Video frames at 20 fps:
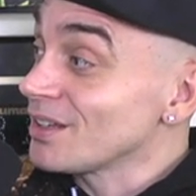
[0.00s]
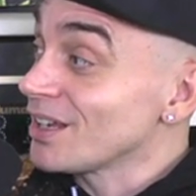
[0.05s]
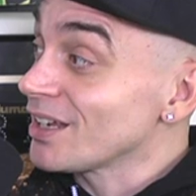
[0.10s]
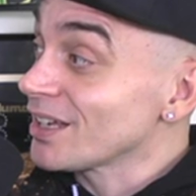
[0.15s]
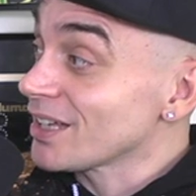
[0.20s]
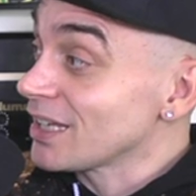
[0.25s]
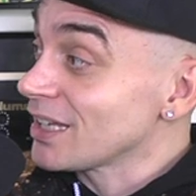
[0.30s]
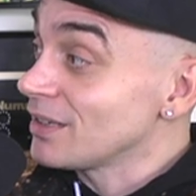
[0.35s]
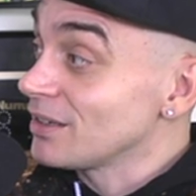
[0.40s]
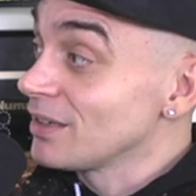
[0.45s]

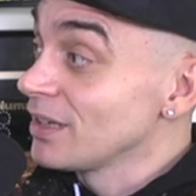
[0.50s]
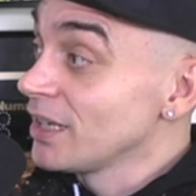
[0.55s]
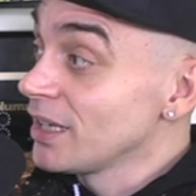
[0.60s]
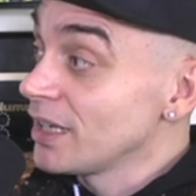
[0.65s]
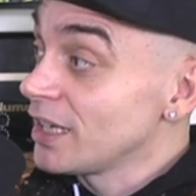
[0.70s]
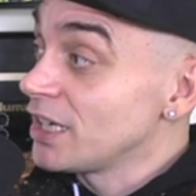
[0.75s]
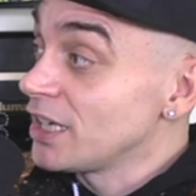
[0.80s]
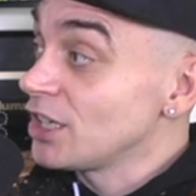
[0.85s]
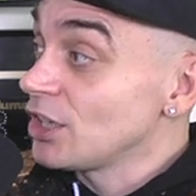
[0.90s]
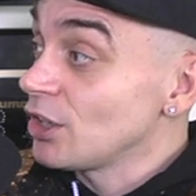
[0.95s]
Like yeah, in, yeah,
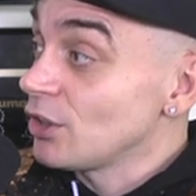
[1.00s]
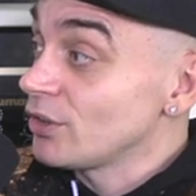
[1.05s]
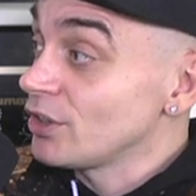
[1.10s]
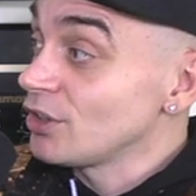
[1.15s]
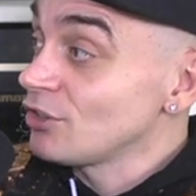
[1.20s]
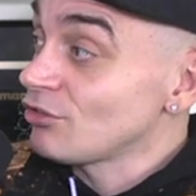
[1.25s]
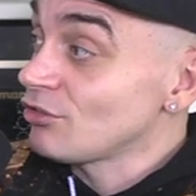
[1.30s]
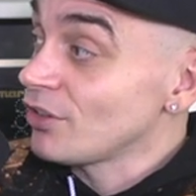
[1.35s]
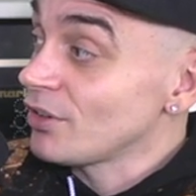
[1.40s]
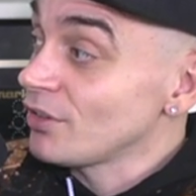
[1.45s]
look, in, it's, a,
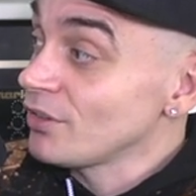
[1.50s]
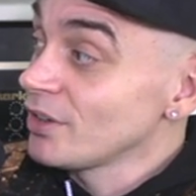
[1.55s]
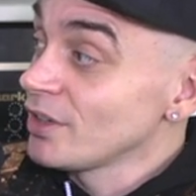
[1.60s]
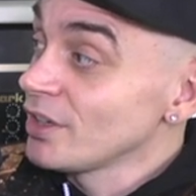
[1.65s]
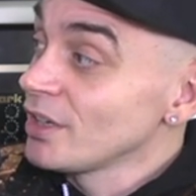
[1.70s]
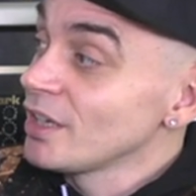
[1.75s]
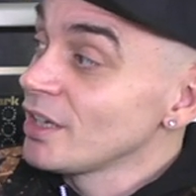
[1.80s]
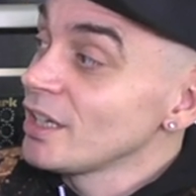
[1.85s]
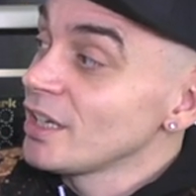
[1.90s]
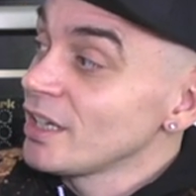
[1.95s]
it's a,
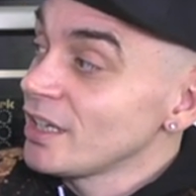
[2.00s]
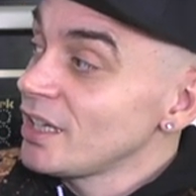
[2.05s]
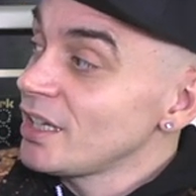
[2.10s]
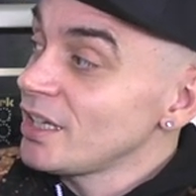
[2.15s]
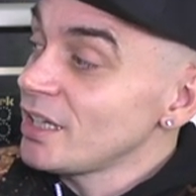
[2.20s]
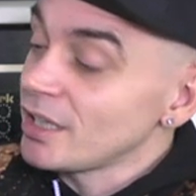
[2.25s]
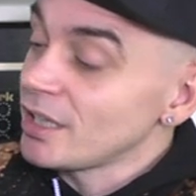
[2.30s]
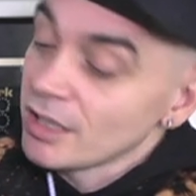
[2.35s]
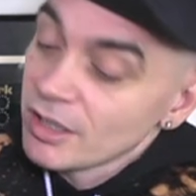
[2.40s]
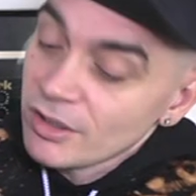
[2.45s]
fresh thing, man.
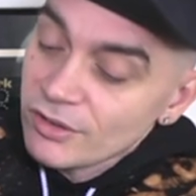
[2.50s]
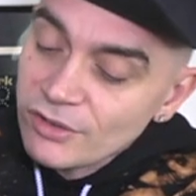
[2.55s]
Yeah, yeah.